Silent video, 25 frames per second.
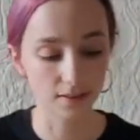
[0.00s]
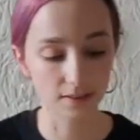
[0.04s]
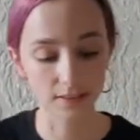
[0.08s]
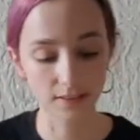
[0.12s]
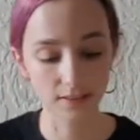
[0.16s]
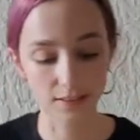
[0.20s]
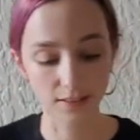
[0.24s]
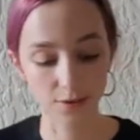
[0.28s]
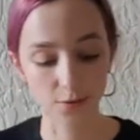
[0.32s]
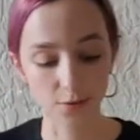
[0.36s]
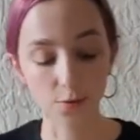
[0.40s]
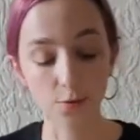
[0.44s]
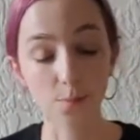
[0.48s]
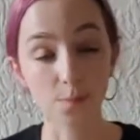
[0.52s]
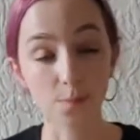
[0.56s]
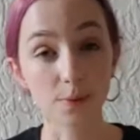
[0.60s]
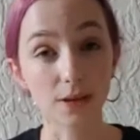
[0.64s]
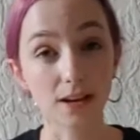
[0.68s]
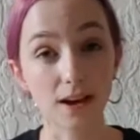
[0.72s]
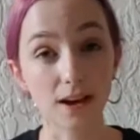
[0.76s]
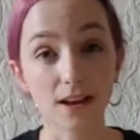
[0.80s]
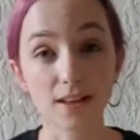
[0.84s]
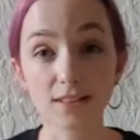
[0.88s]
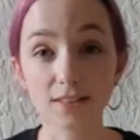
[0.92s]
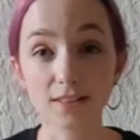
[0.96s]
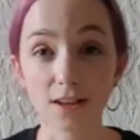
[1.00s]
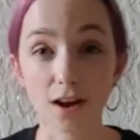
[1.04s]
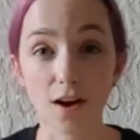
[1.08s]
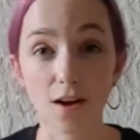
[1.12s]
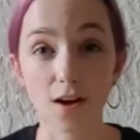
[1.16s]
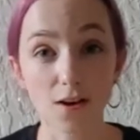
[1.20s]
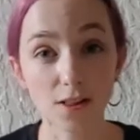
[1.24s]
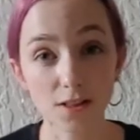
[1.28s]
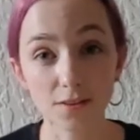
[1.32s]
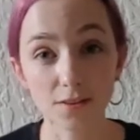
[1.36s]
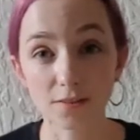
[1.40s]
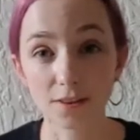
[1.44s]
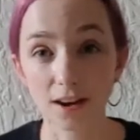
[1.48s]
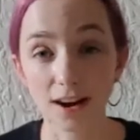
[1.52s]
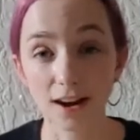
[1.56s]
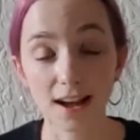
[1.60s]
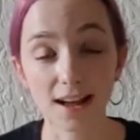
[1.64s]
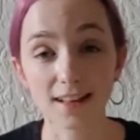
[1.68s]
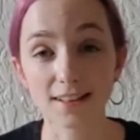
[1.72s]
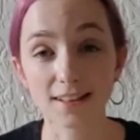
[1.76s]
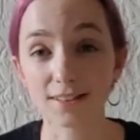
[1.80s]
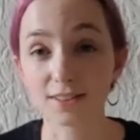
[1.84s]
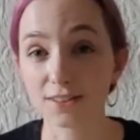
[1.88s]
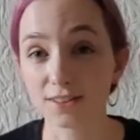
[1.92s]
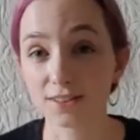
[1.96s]
So because all of our
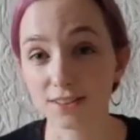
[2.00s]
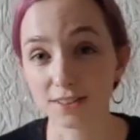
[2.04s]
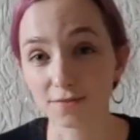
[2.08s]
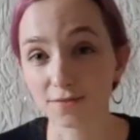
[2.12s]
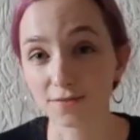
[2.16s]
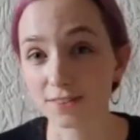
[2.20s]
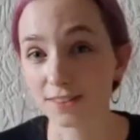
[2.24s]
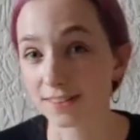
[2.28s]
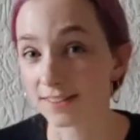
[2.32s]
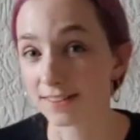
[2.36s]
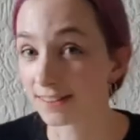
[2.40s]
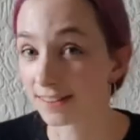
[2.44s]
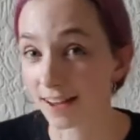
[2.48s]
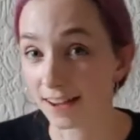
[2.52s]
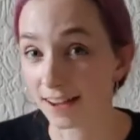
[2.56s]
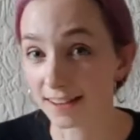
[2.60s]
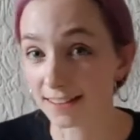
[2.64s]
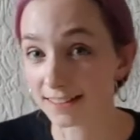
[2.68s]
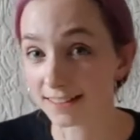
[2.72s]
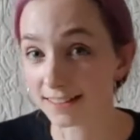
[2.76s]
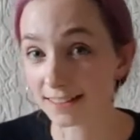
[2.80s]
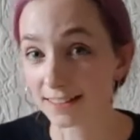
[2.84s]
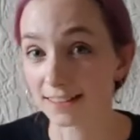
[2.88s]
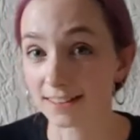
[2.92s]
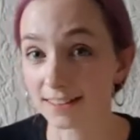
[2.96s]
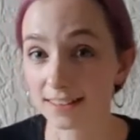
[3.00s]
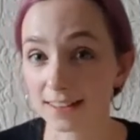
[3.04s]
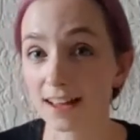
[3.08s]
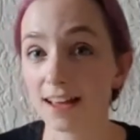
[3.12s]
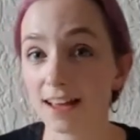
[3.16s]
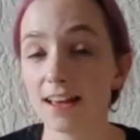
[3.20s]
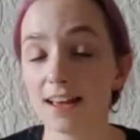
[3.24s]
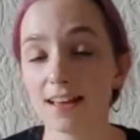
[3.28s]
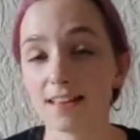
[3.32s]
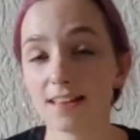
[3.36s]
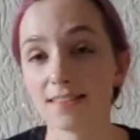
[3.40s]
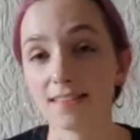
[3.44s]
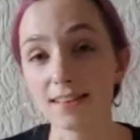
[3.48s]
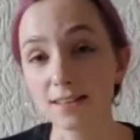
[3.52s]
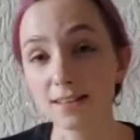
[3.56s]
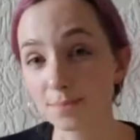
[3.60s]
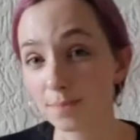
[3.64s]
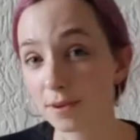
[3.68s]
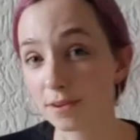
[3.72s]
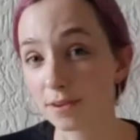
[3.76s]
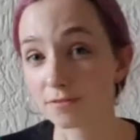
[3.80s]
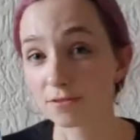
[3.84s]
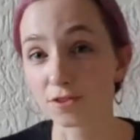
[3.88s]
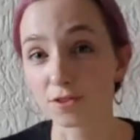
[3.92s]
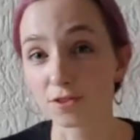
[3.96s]
hands are different sizes, this
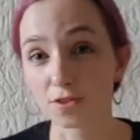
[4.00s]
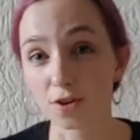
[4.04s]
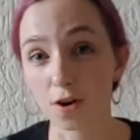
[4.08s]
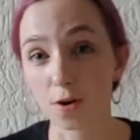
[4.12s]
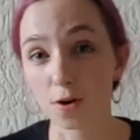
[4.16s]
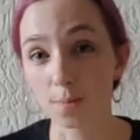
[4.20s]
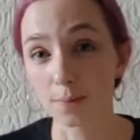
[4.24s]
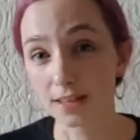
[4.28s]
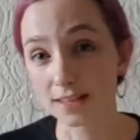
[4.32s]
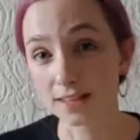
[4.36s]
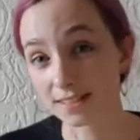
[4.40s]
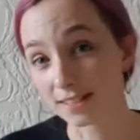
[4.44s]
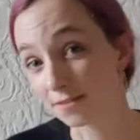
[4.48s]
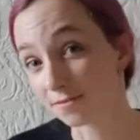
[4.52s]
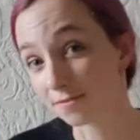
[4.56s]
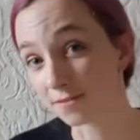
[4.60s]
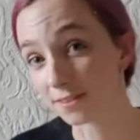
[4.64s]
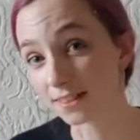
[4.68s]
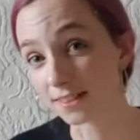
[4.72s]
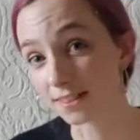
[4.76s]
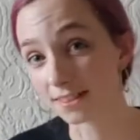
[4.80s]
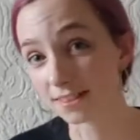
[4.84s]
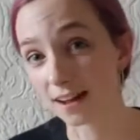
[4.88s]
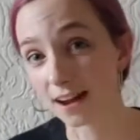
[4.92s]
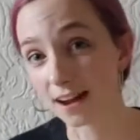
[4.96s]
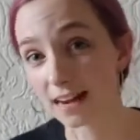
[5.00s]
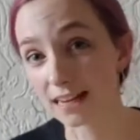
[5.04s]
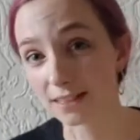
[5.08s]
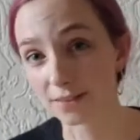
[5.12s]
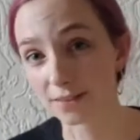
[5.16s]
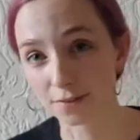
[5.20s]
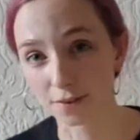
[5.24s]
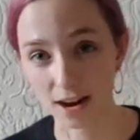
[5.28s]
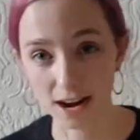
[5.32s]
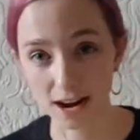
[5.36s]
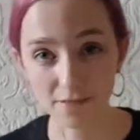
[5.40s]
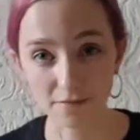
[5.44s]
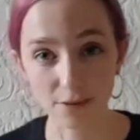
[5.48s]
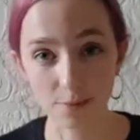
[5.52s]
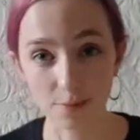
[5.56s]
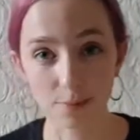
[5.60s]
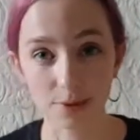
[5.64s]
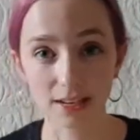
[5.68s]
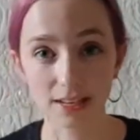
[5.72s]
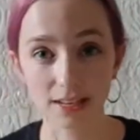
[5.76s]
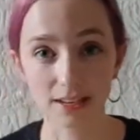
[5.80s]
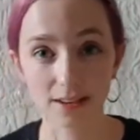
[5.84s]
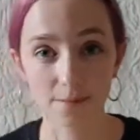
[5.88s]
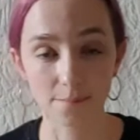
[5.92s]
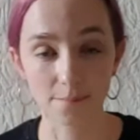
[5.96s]
bit of straw will be a different size for
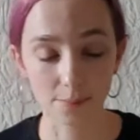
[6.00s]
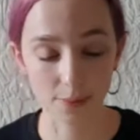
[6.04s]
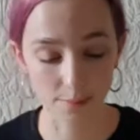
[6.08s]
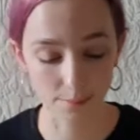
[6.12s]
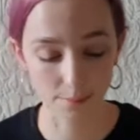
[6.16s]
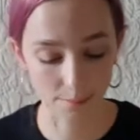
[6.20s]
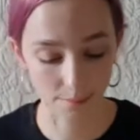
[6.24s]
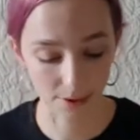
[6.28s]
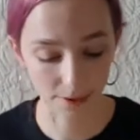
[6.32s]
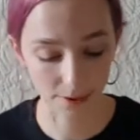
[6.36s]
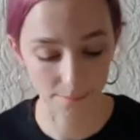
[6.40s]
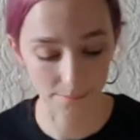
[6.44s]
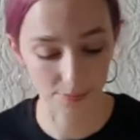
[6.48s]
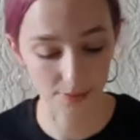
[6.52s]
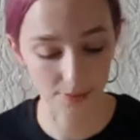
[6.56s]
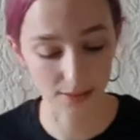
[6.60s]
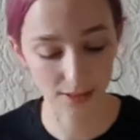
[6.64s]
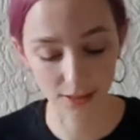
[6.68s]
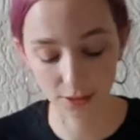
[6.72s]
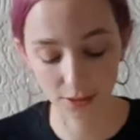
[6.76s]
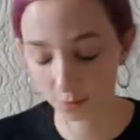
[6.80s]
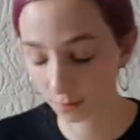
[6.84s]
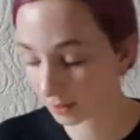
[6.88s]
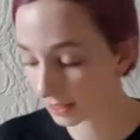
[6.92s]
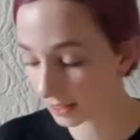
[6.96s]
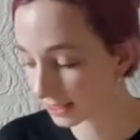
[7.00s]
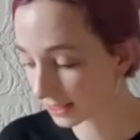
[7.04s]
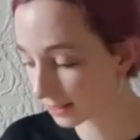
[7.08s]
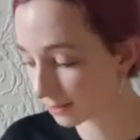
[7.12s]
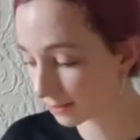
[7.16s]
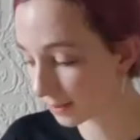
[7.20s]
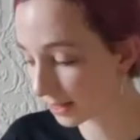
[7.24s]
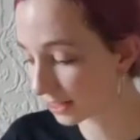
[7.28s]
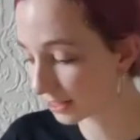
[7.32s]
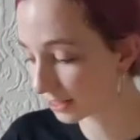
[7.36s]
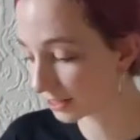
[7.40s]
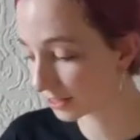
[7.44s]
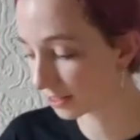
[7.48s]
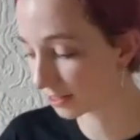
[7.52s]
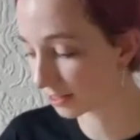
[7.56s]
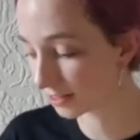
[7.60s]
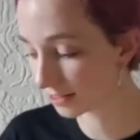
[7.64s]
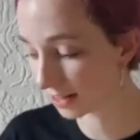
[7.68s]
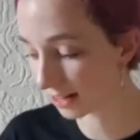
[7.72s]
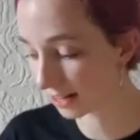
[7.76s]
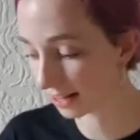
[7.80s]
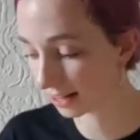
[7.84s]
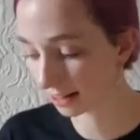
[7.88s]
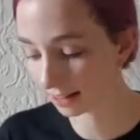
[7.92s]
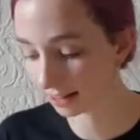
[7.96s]
everybody but you want to make sure
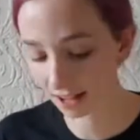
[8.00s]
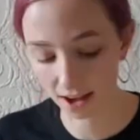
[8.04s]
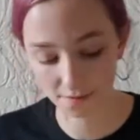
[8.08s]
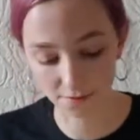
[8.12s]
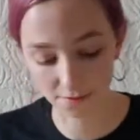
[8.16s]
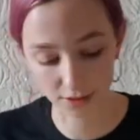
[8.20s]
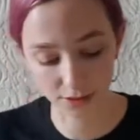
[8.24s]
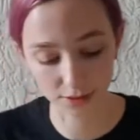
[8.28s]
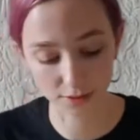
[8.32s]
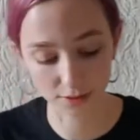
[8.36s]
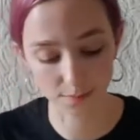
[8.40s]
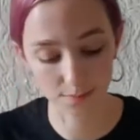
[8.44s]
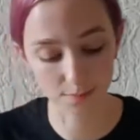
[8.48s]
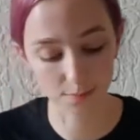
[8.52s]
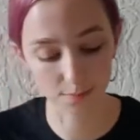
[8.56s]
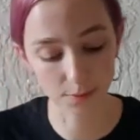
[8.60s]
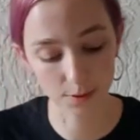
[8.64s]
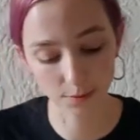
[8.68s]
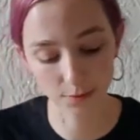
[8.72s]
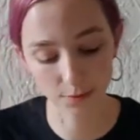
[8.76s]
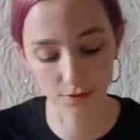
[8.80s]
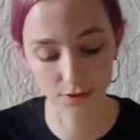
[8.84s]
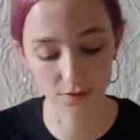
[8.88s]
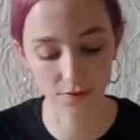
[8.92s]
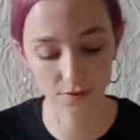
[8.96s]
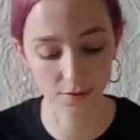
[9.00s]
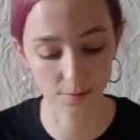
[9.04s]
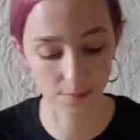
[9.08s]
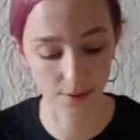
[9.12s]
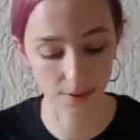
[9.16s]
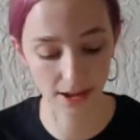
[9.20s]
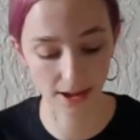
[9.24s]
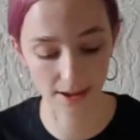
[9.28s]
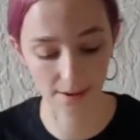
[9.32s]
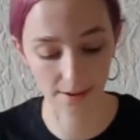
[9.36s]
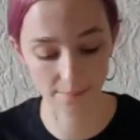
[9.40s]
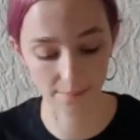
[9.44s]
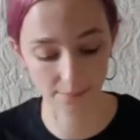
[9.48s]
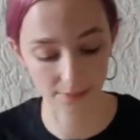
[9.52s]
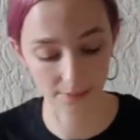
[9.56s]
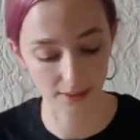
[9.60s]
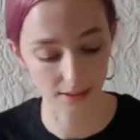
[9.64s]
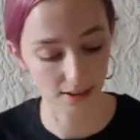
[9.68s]
that it covers most of the pan.